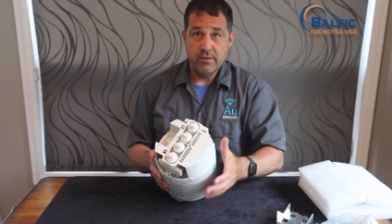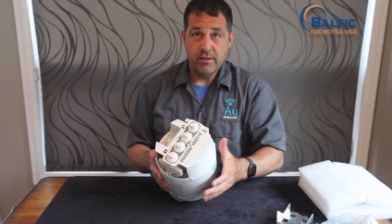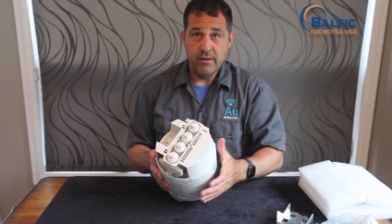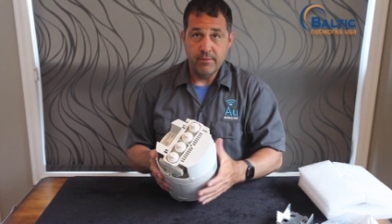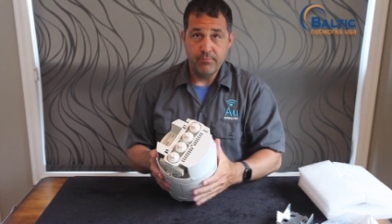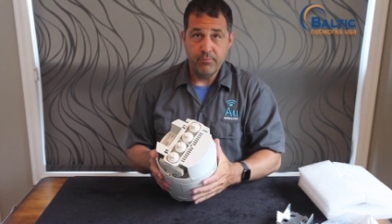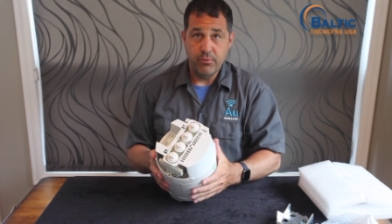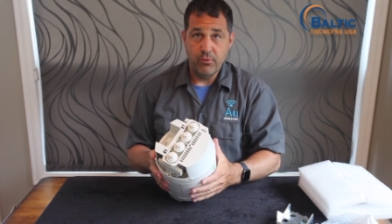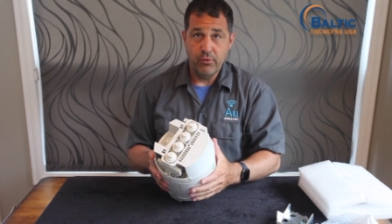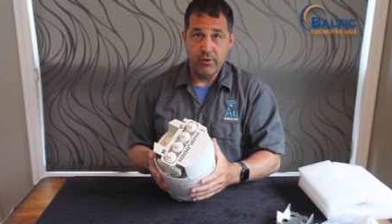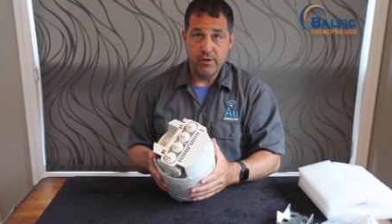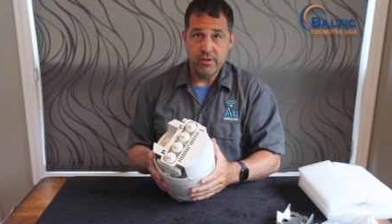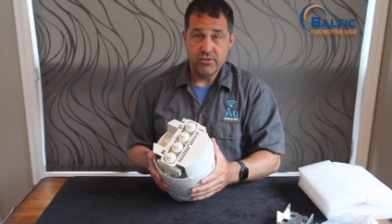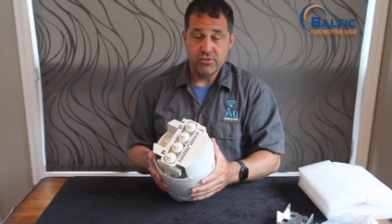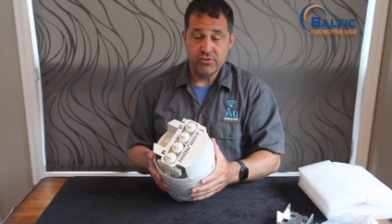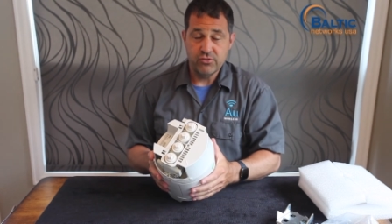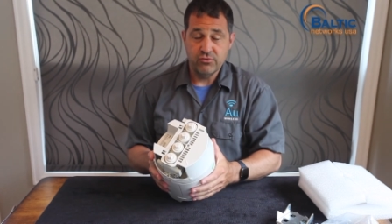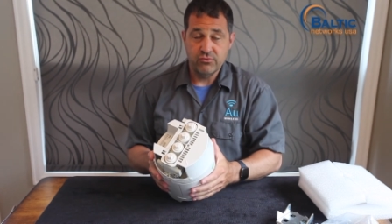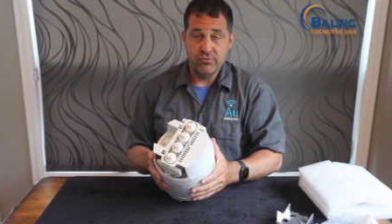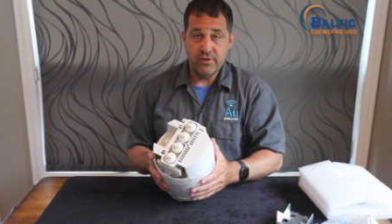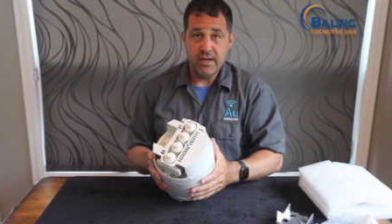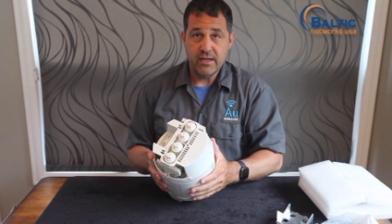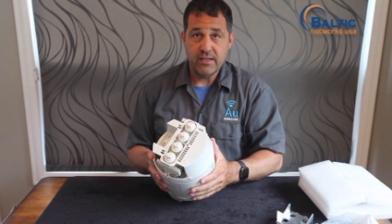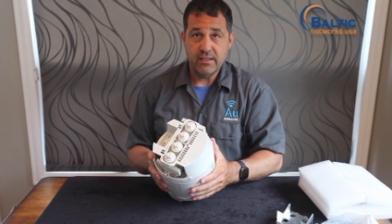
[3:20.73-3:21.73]
that points
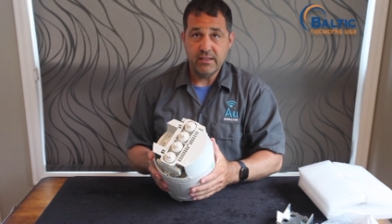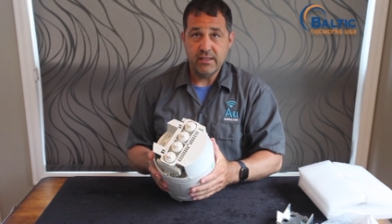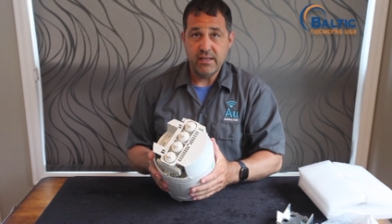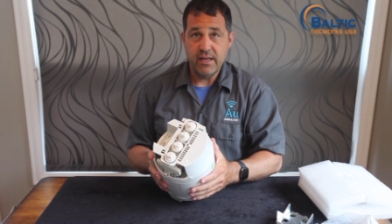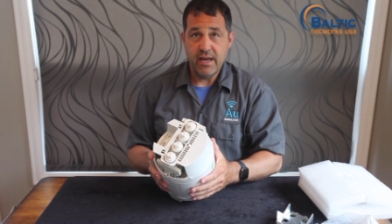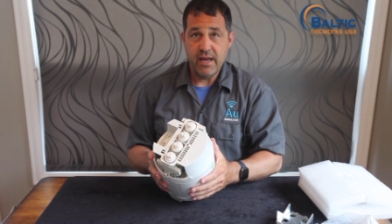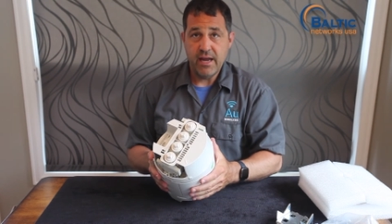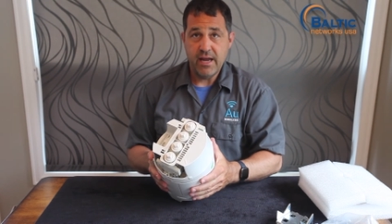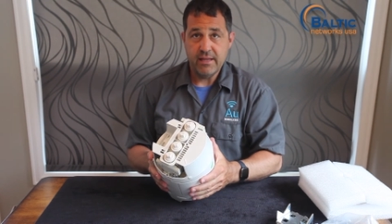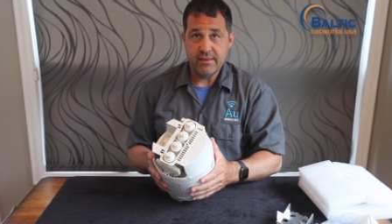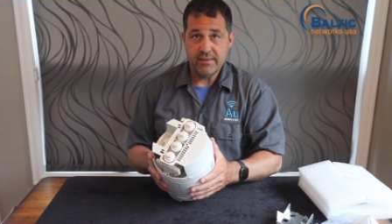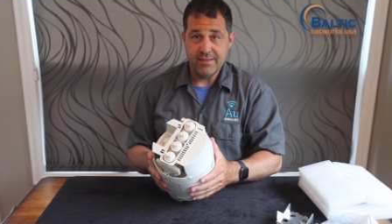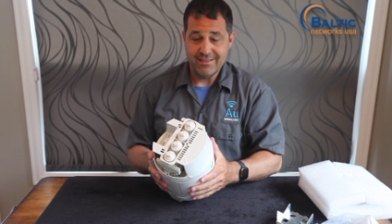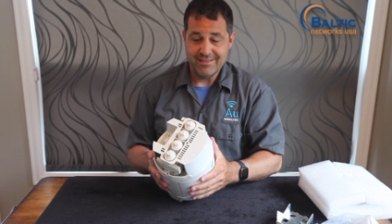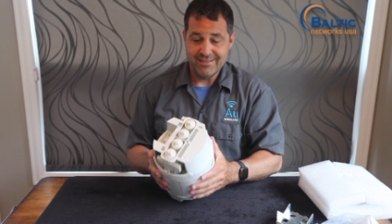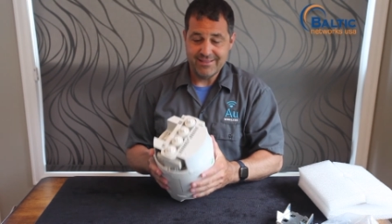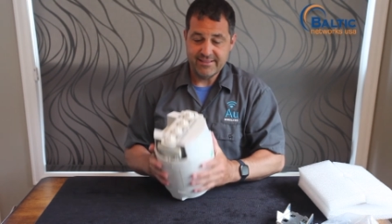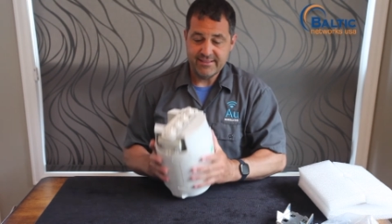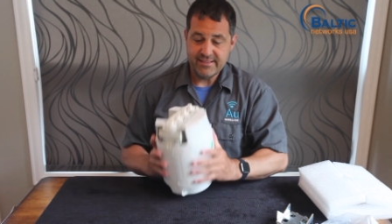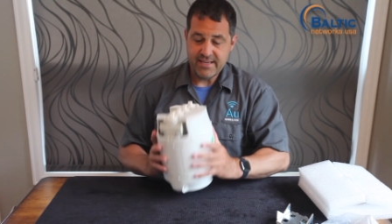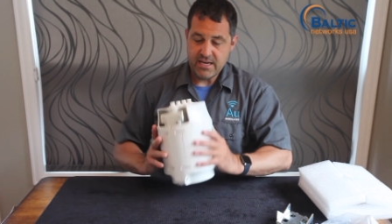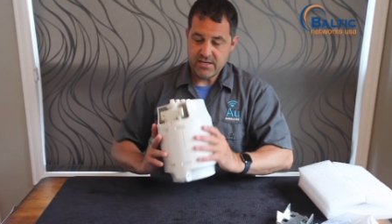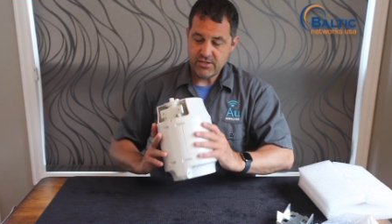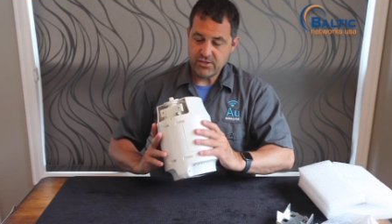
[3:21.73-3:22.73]
directly at the
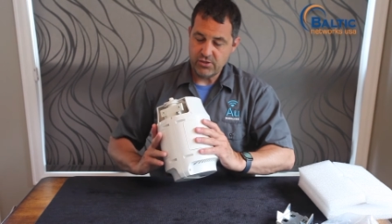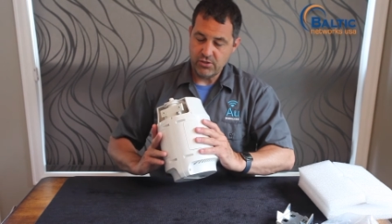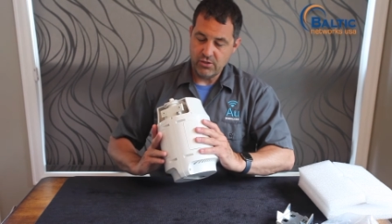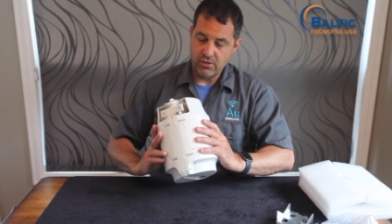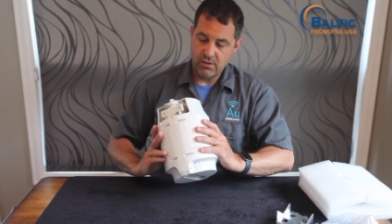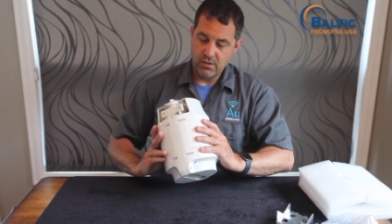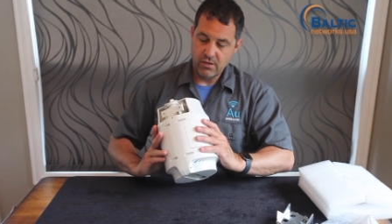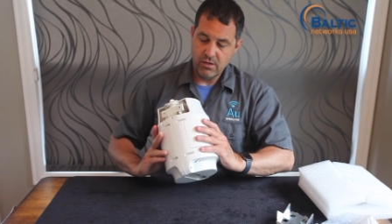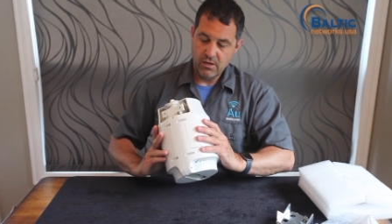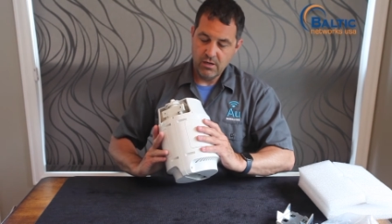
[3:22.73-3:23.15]
center